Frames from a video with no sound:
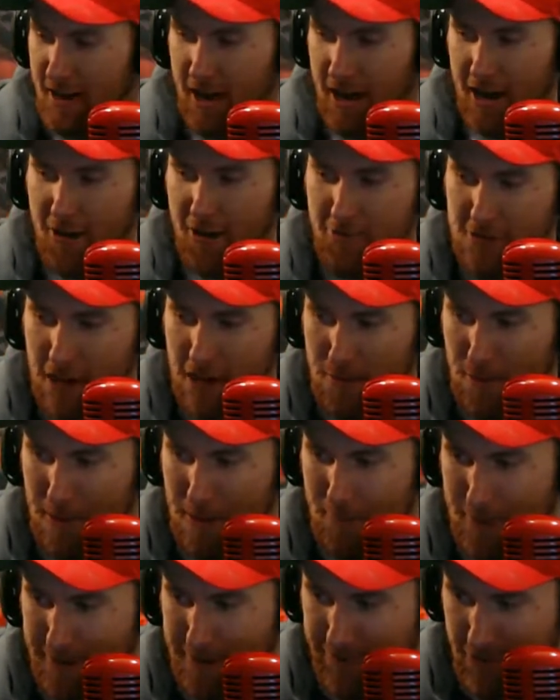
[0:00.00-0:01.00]
I don't got a
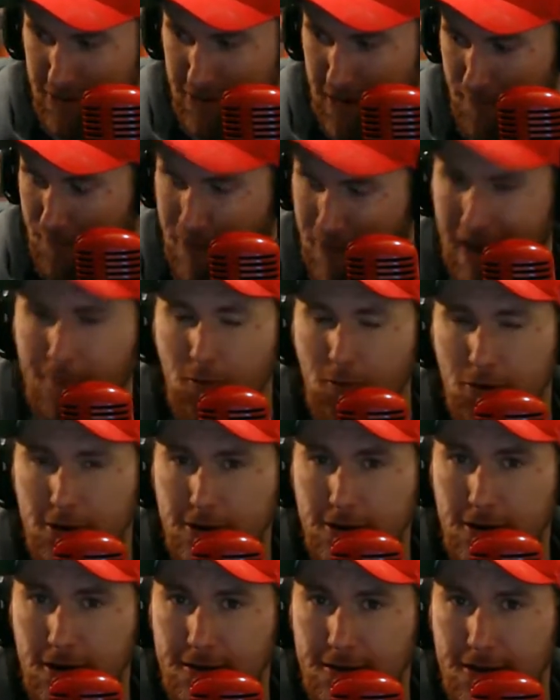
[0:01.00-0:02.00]
pet beaver ma- yet, but I'm
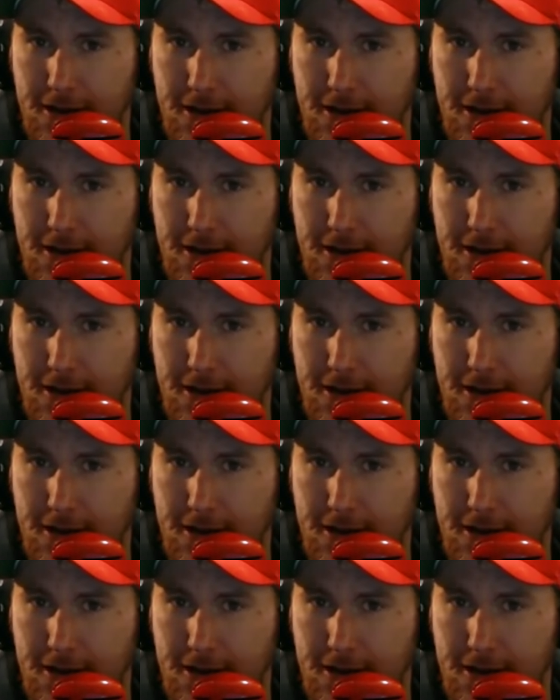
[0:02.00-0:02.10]
working on that